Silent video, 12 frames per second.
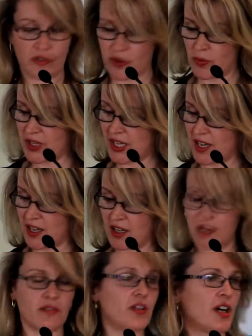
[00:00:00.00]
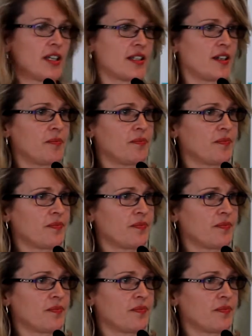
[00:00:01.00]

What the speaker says: from the care advisor.